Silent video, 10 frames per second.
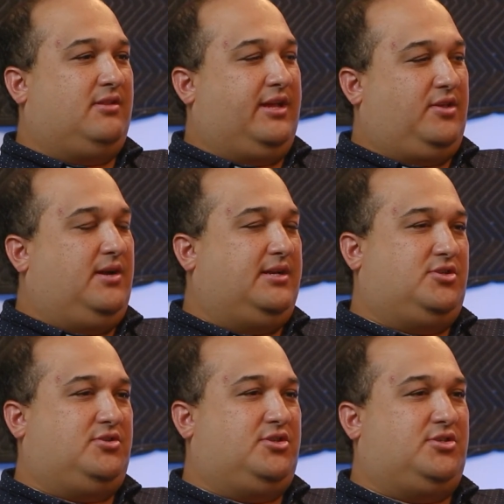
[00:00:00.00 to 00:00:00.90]
Like you
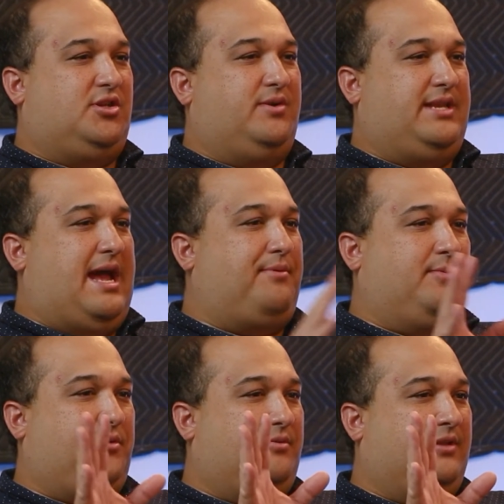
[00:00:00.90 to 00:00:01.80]
guys are just so adaptable.